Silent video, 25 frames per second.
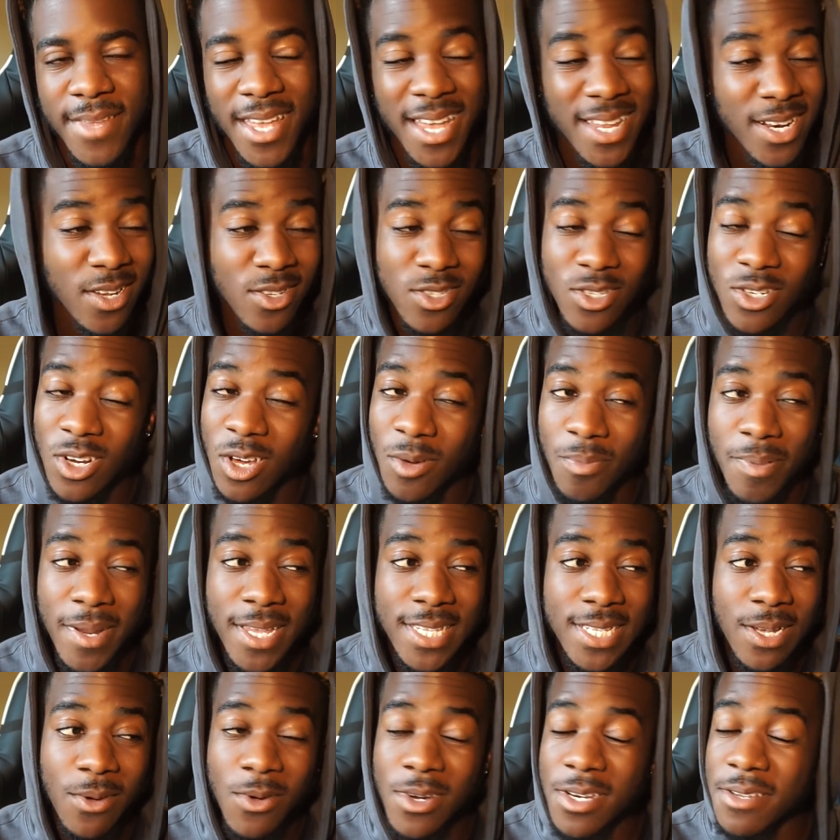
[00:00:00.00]
And there's a lot of
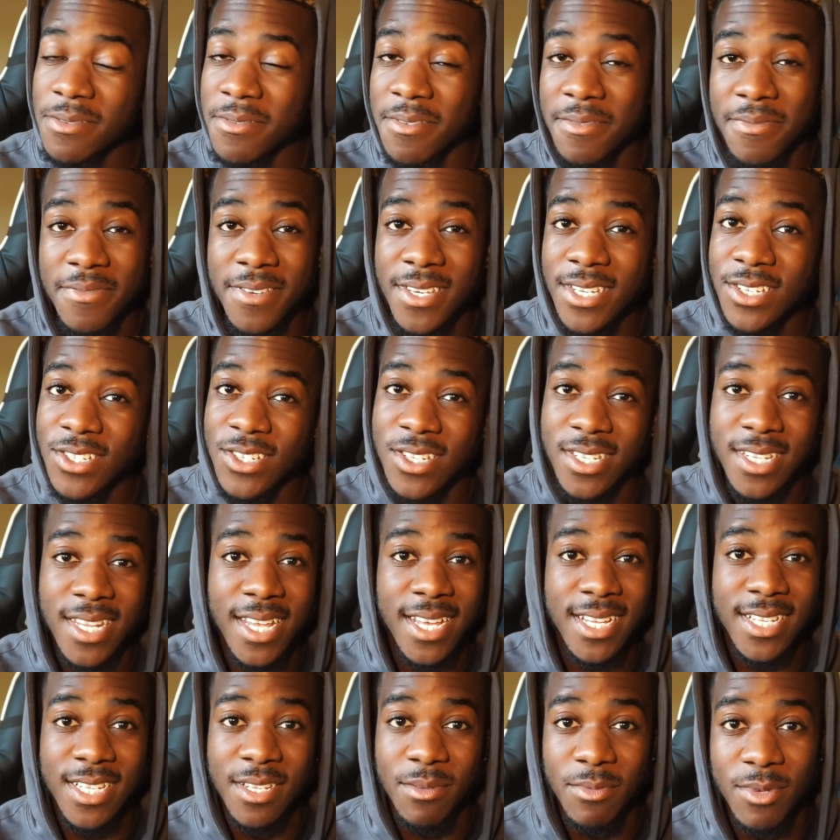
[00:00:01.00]
players that weren't even featured
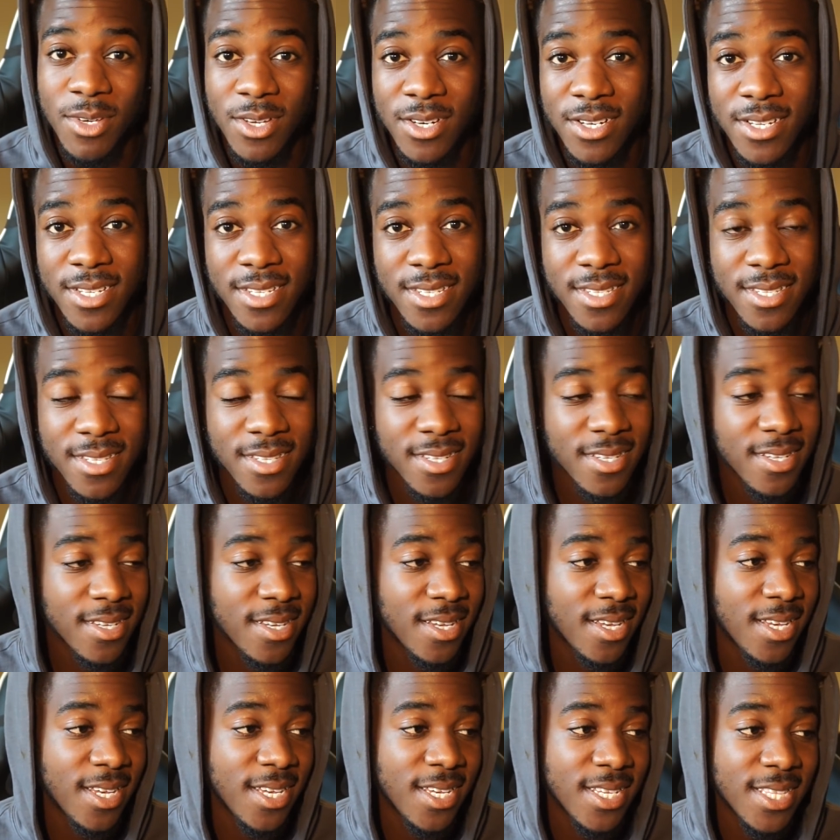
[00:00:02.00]
there to be honest.
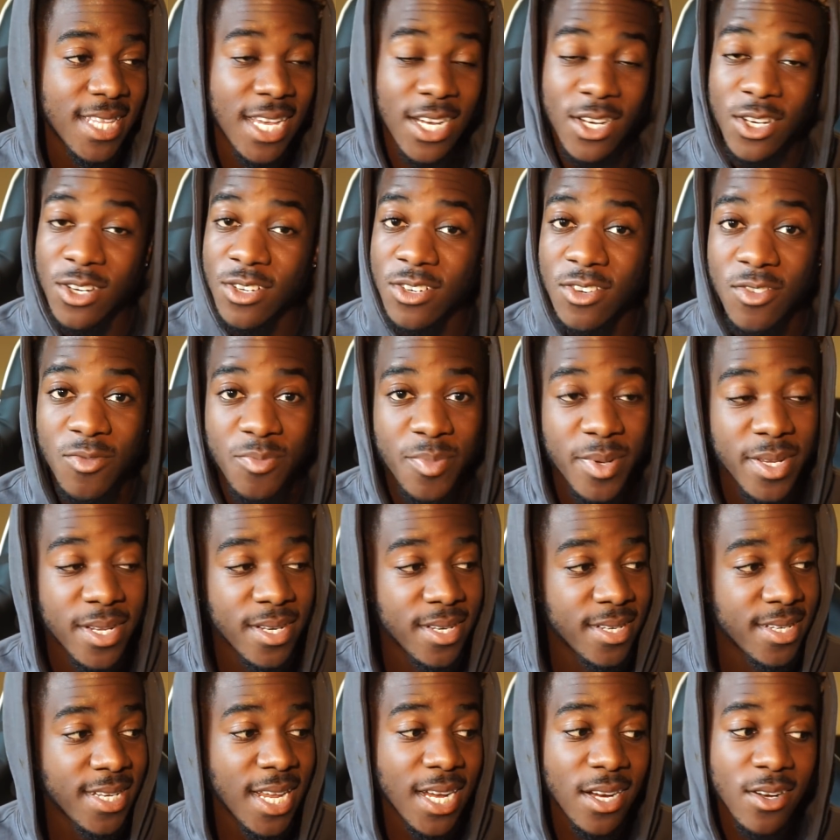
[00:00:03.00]
That could have
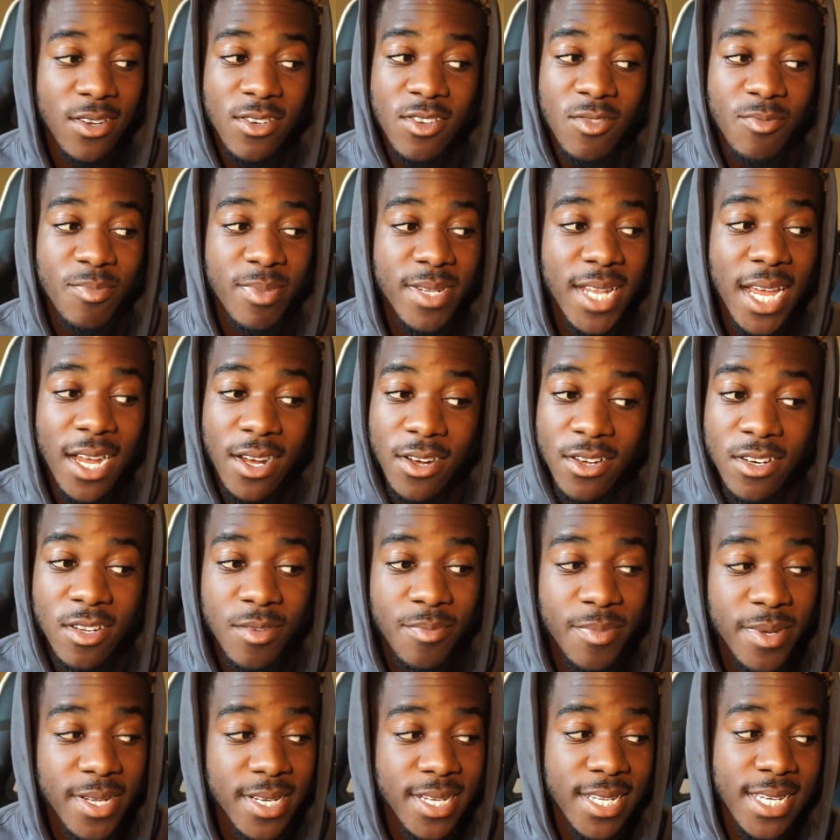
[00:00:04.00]
been. That could have been that could
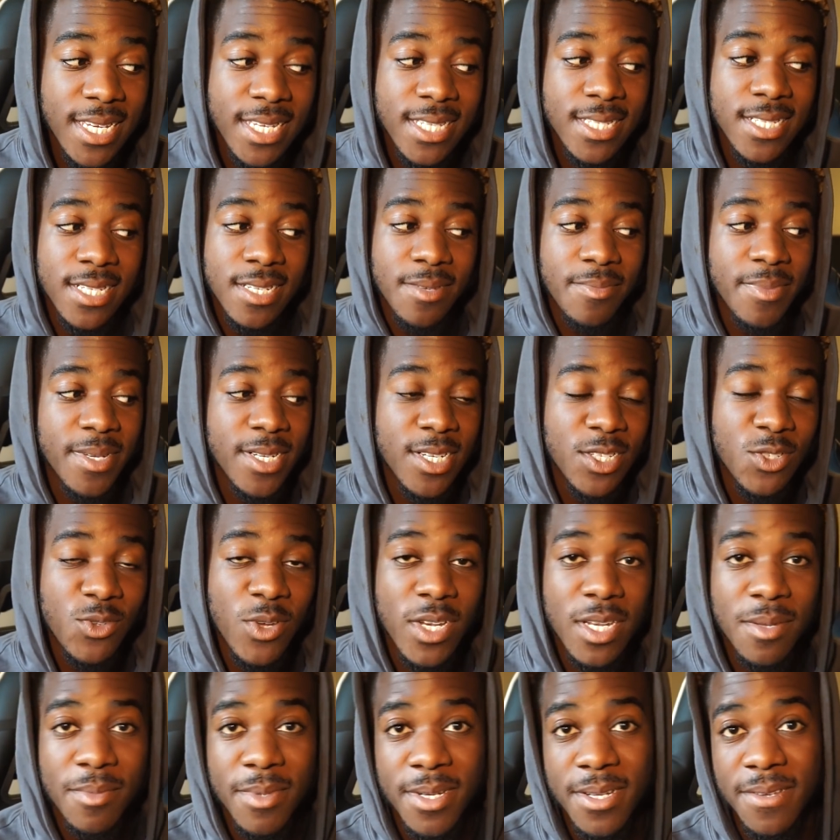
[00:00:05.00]
have been easily been a
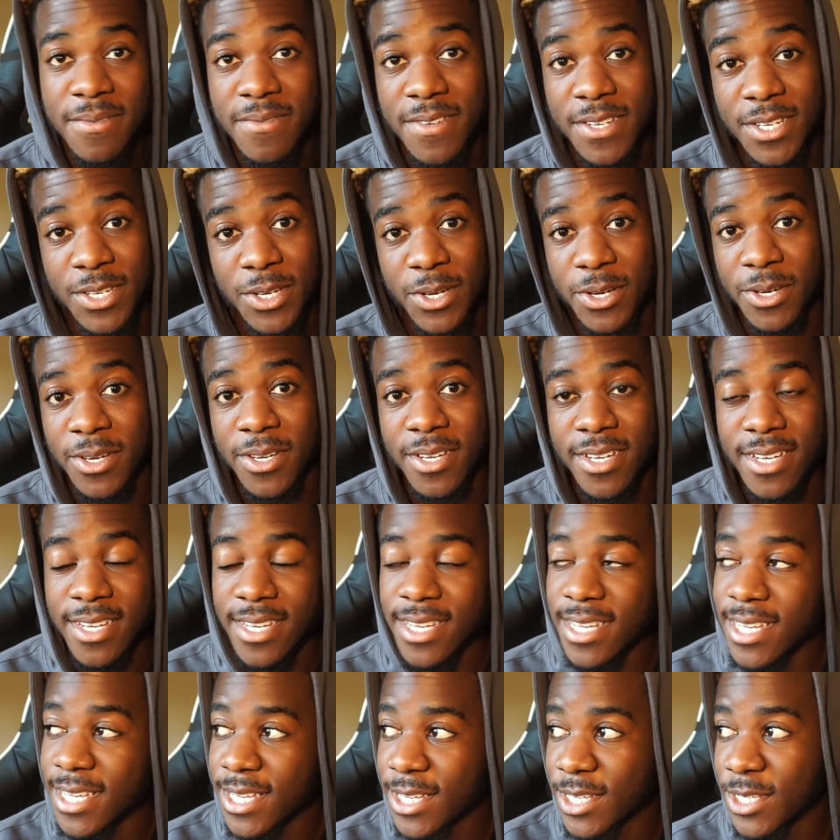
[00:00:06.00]
20 minute video.
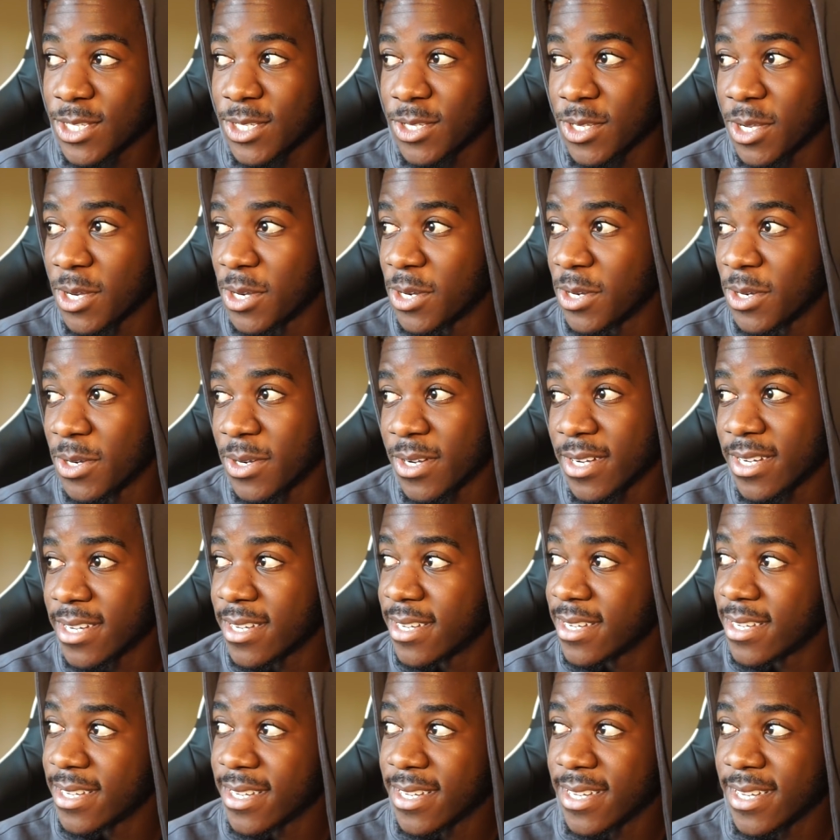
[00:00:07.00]
So
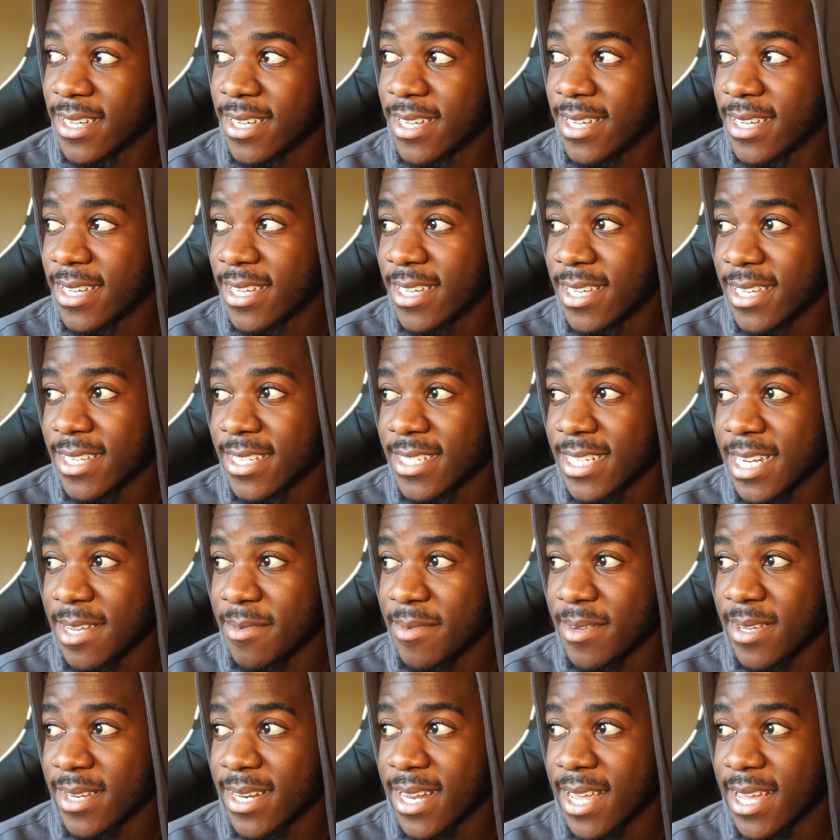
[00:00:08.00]
you know
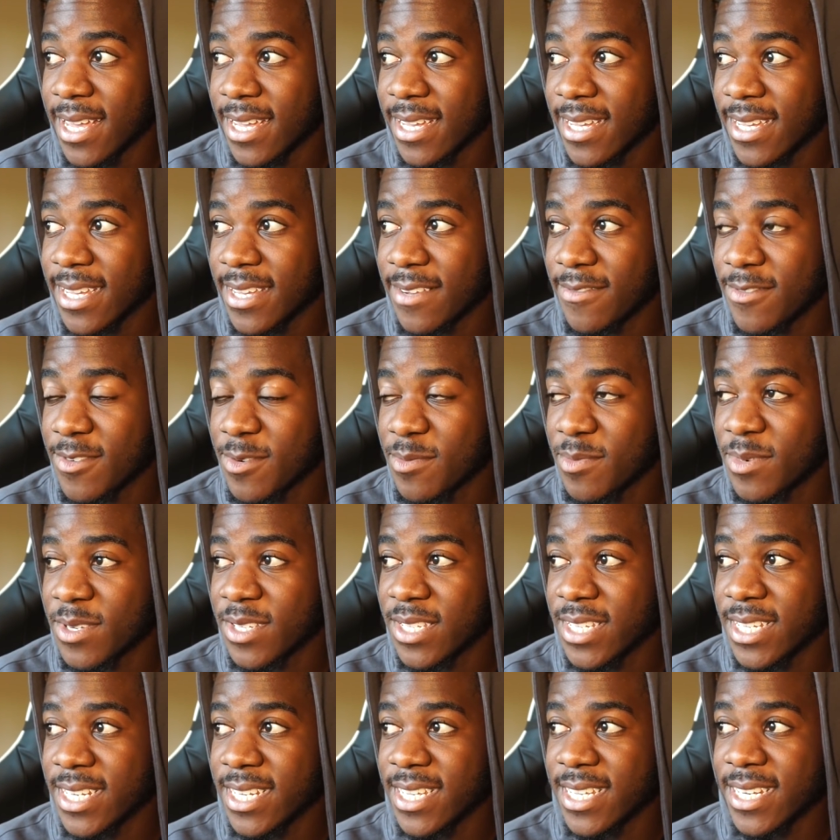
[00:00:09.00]
I mean? Like, if you're
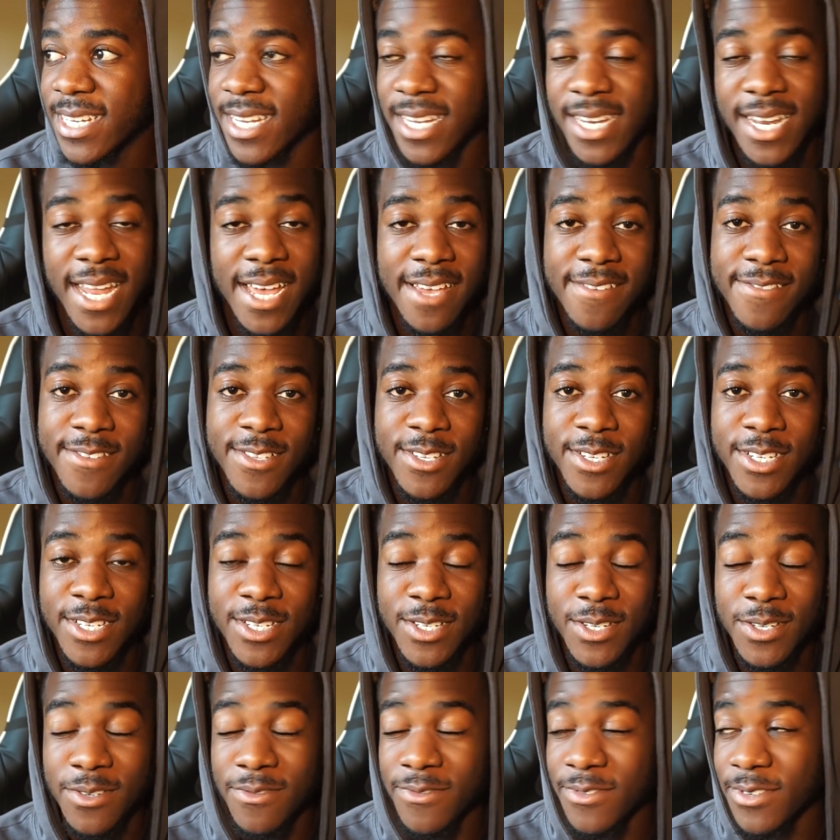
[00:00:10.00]
Brazilian and life's
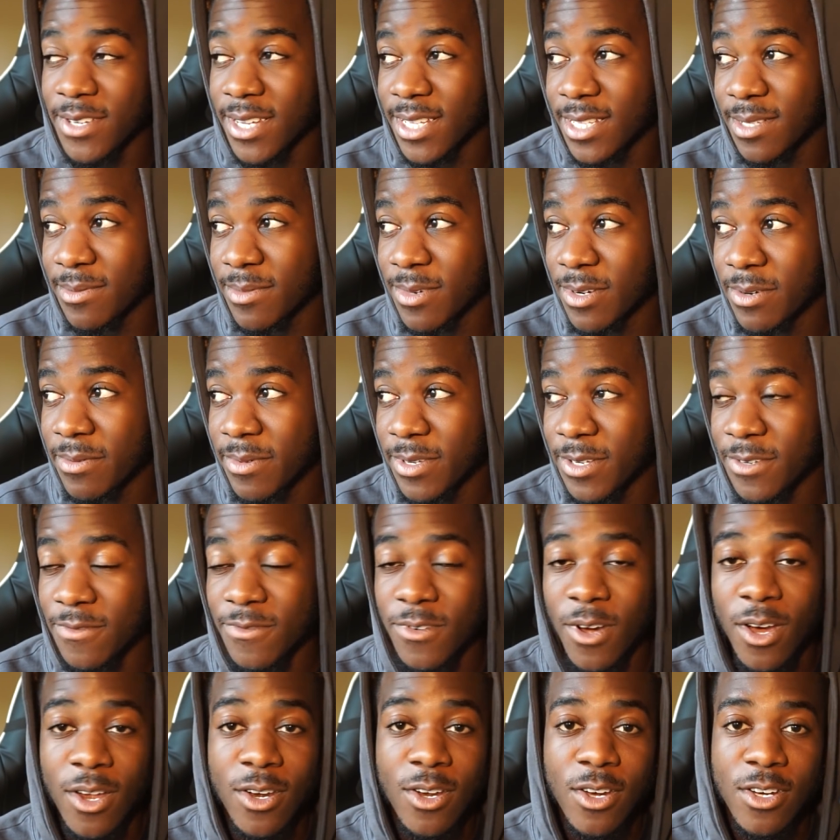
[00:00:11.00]
looking good for you at the moment,
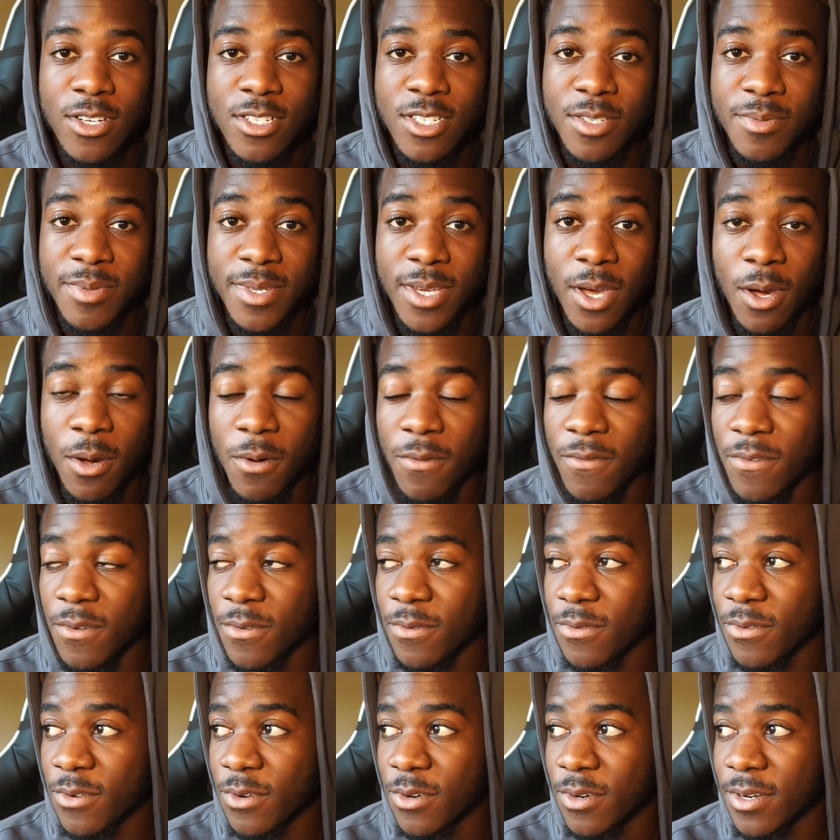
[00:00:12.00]
you've got a lot to be
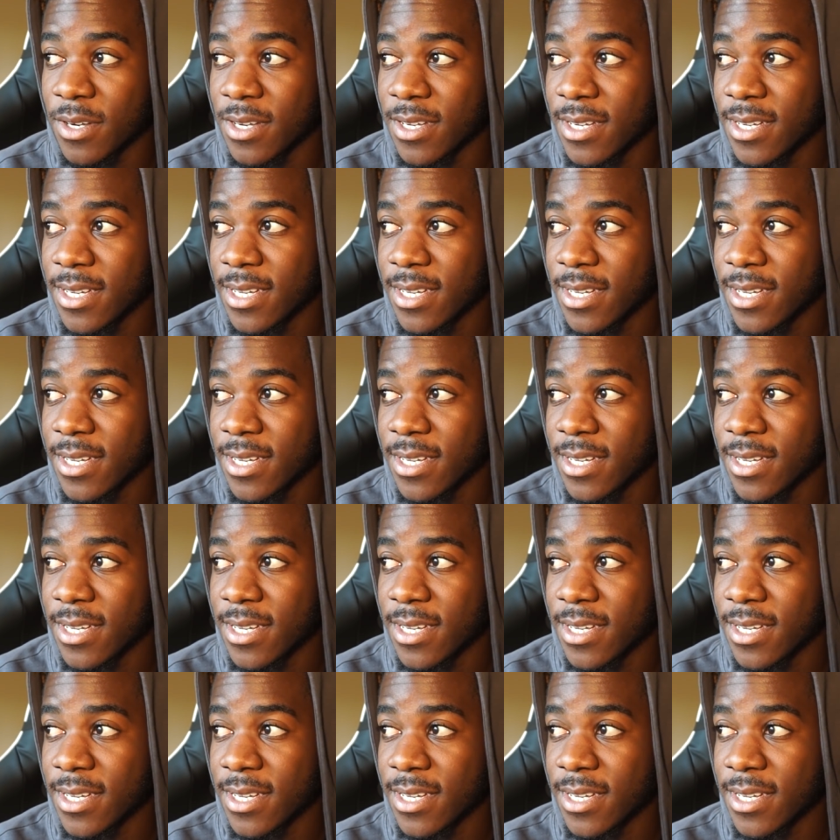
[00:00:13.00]
hopeful for.